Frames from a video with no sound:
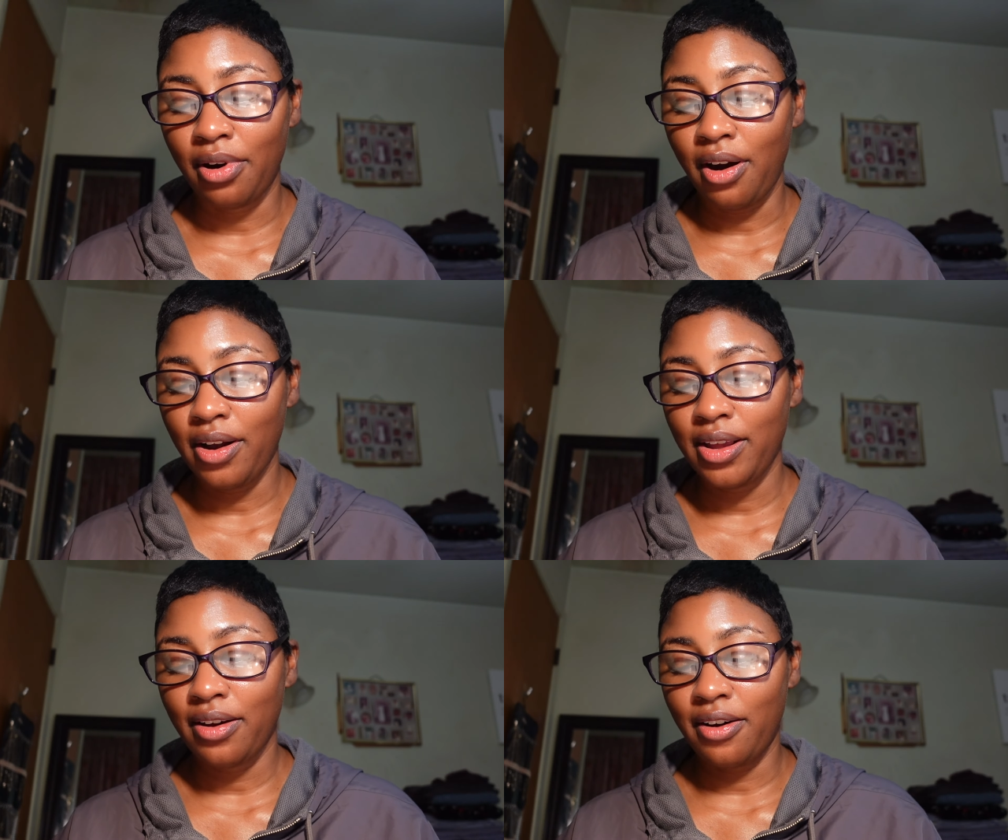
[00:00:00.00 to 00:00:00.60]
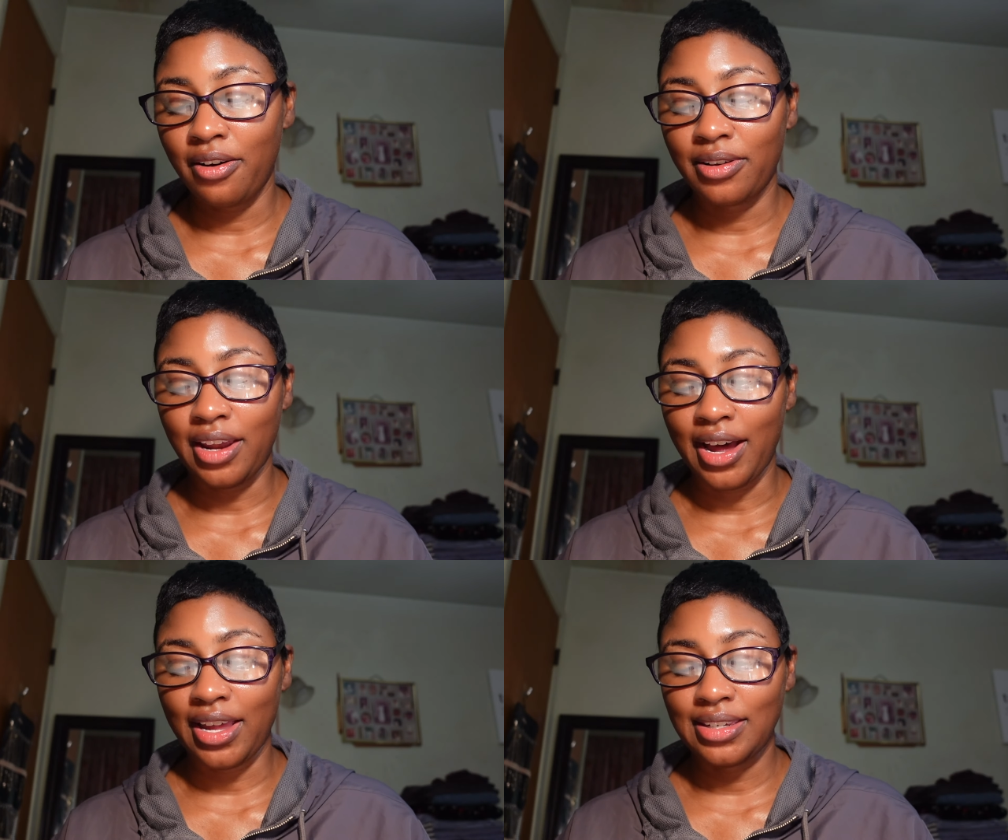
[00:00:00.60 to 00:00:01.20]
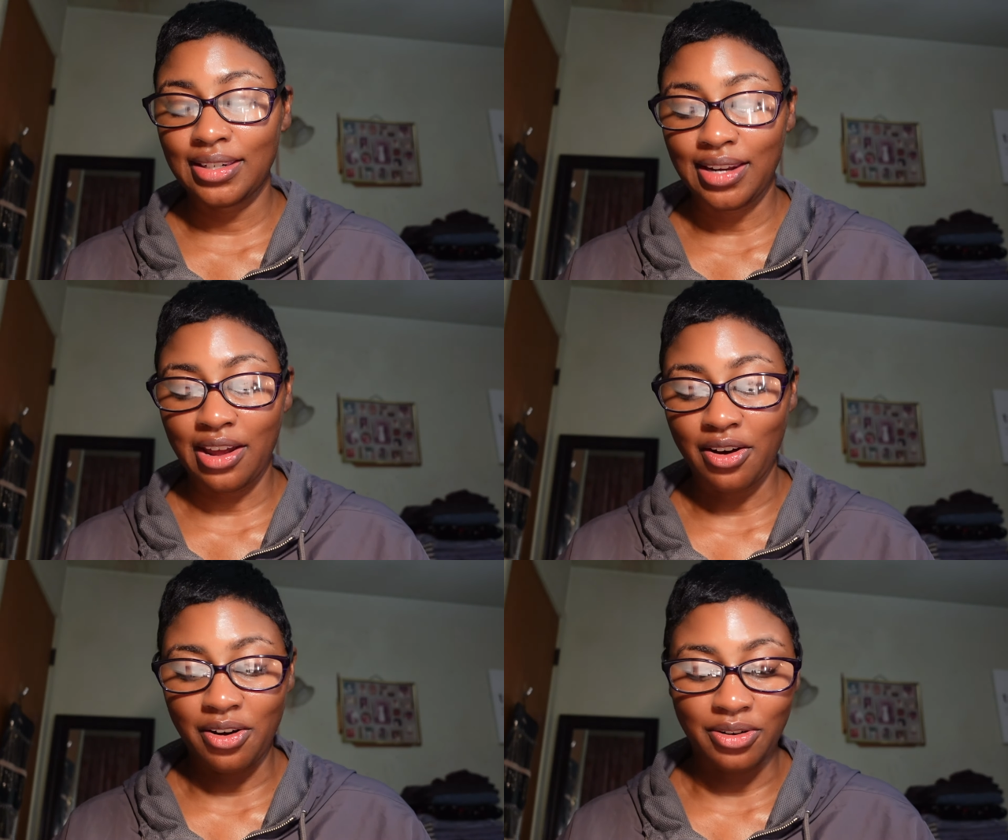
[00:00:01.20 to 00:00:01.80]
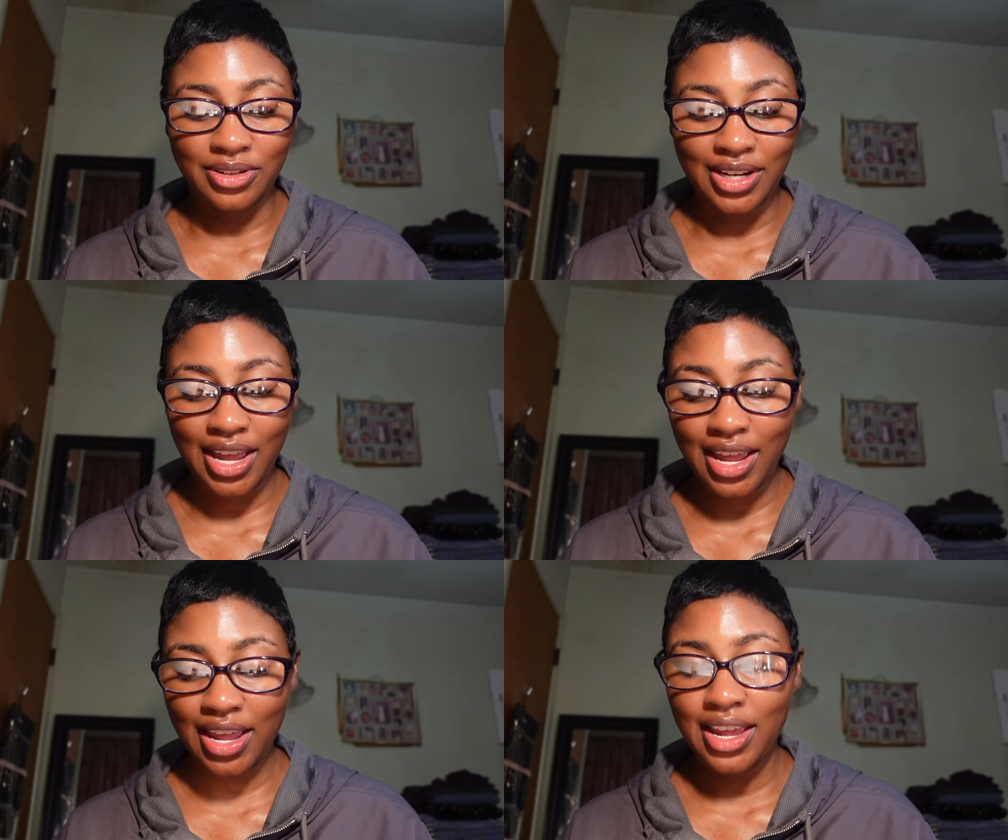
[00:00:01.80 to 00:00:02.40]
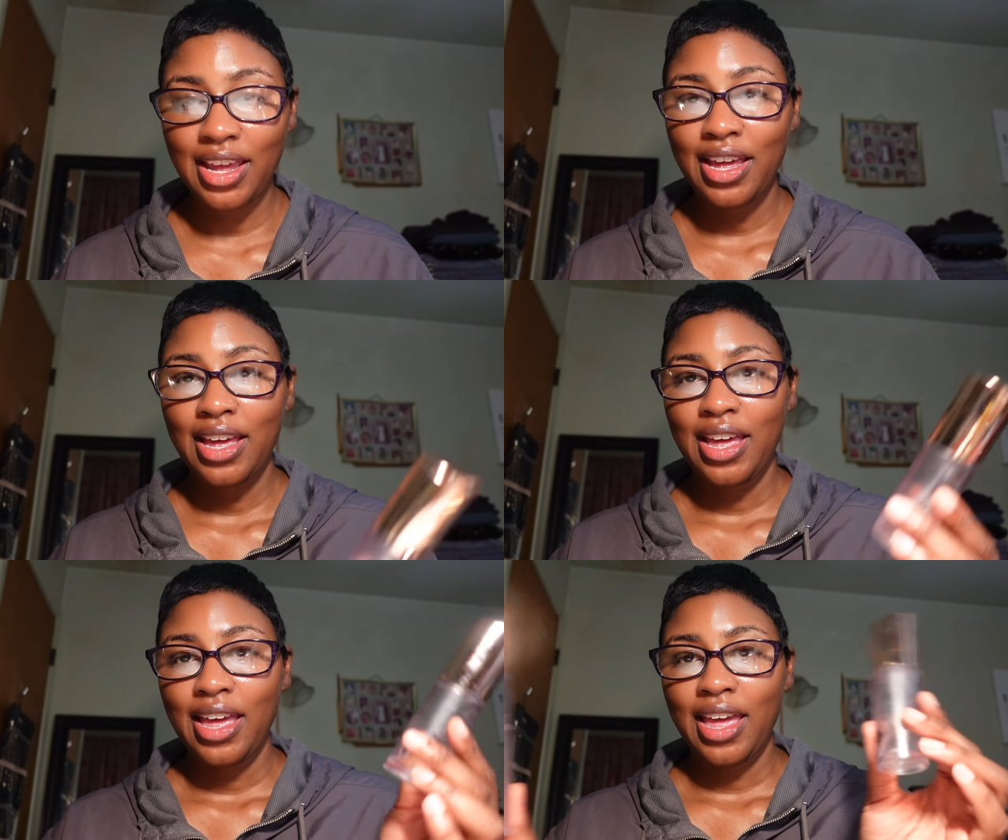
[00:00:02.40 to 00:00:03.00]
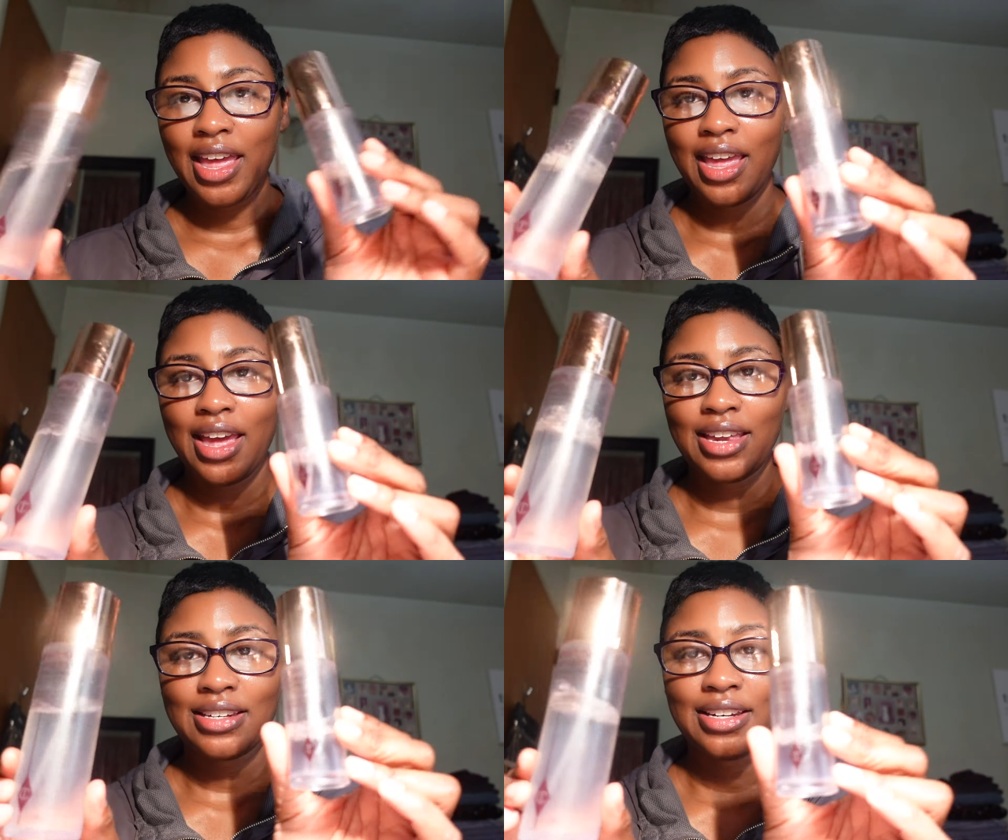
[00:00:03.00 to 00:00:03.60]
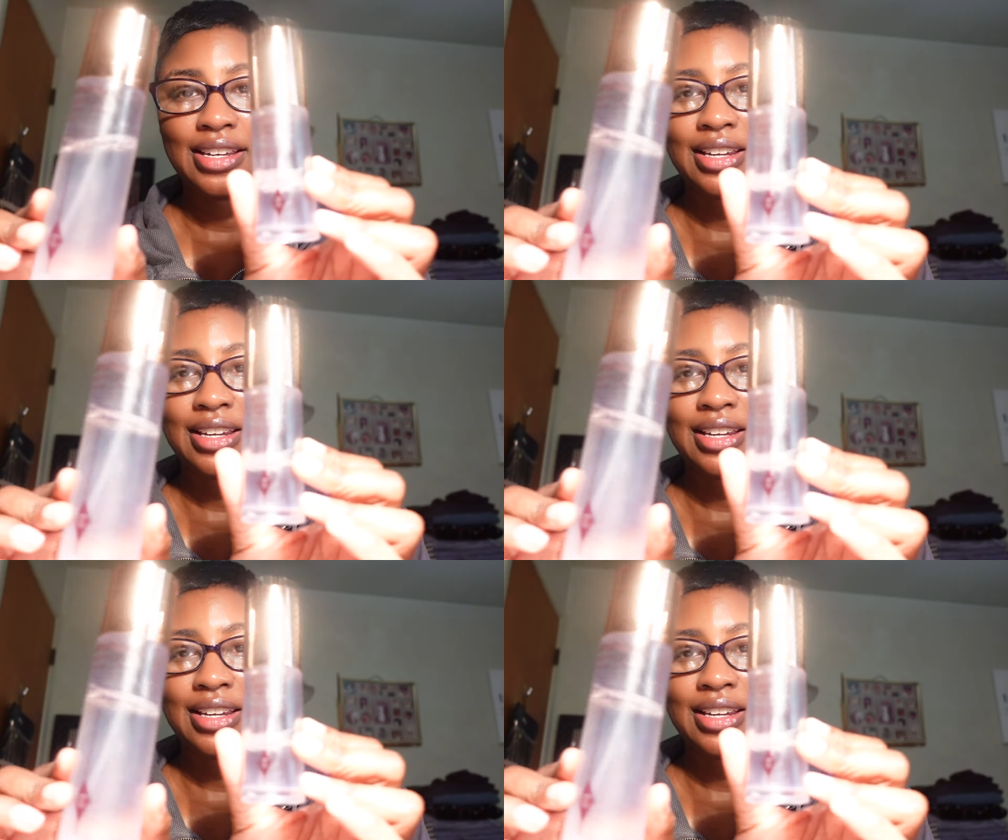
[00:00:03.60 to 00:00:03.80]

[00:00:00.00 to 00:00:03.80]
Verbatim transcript: Party All Night, Stay All Day. And